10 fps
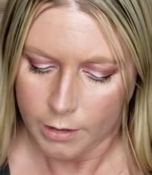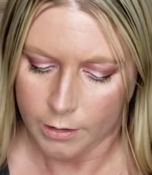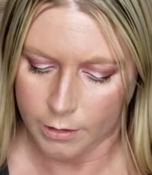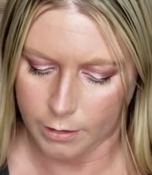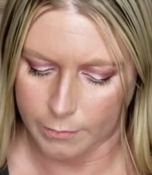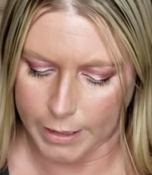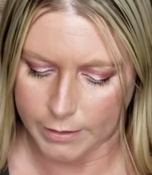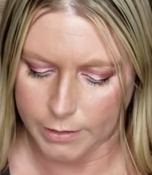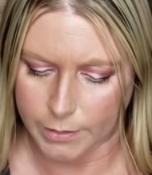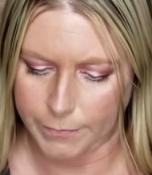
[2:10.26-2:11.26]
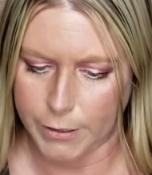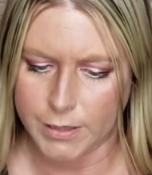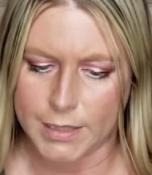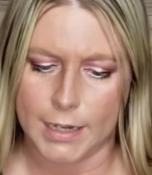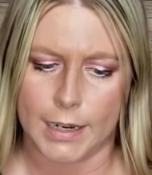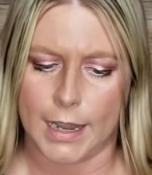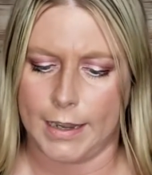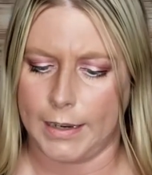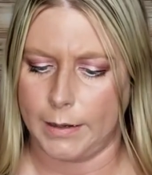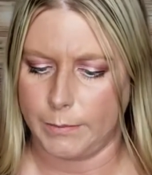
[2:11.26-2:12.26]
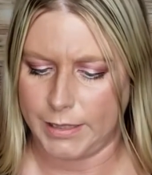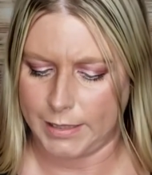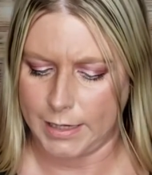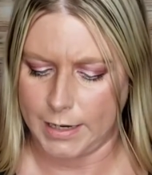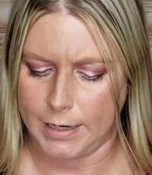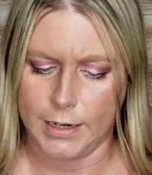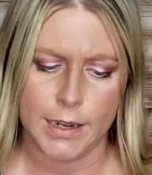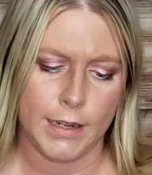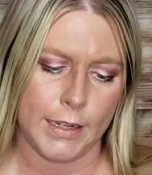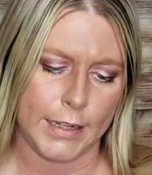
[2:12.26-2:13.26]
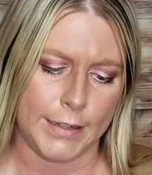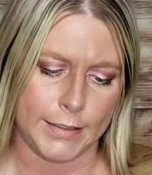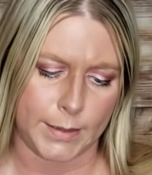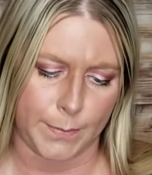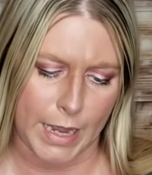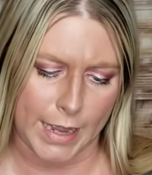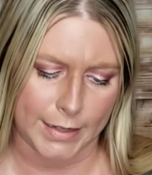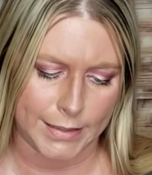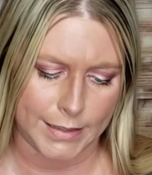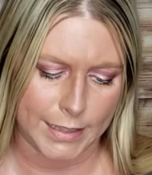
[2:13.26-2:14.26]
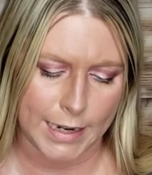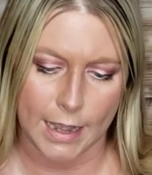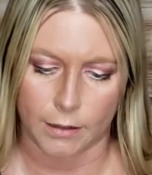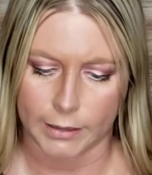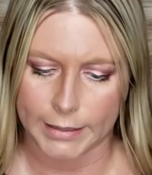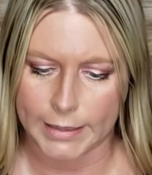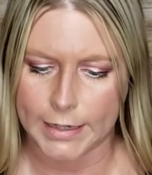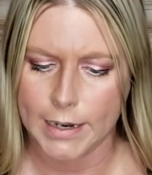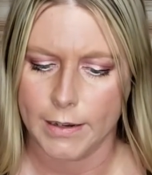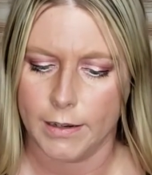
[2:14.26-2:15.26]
All right, so the first thing I am seeing is by CLE.